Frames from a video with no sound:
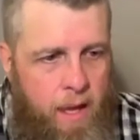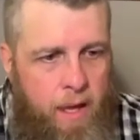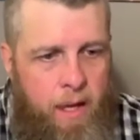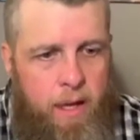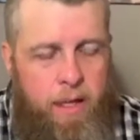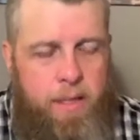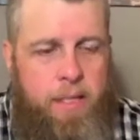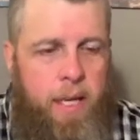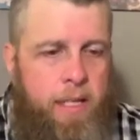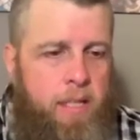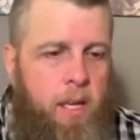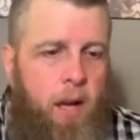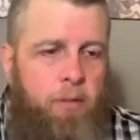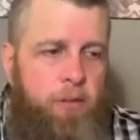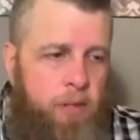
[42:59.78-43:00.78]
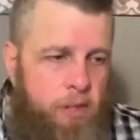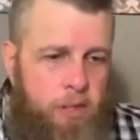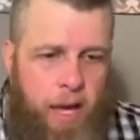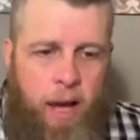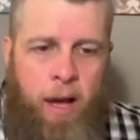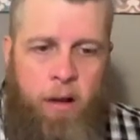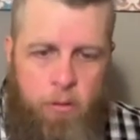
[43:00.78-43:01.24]
he takes off his
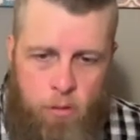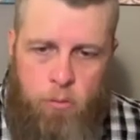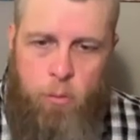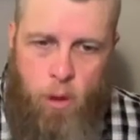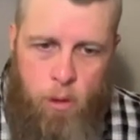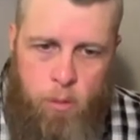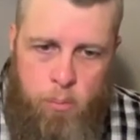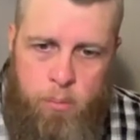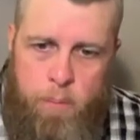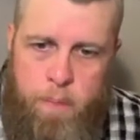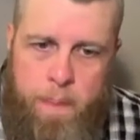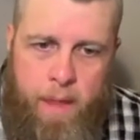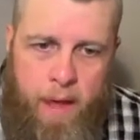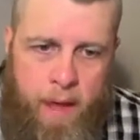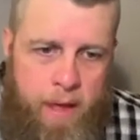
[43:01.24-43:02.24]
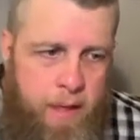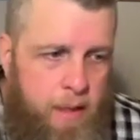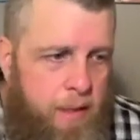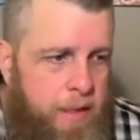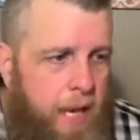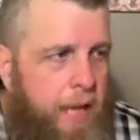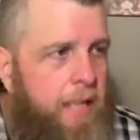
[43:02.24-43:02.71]
outer robe, and he
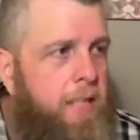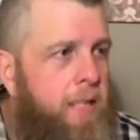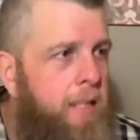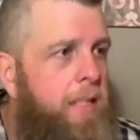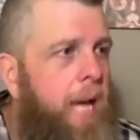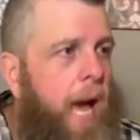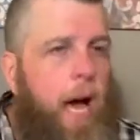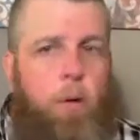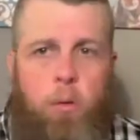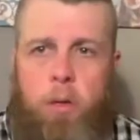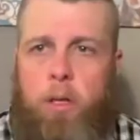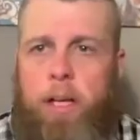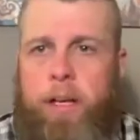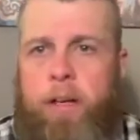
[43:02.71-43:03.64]
takes a towel, and he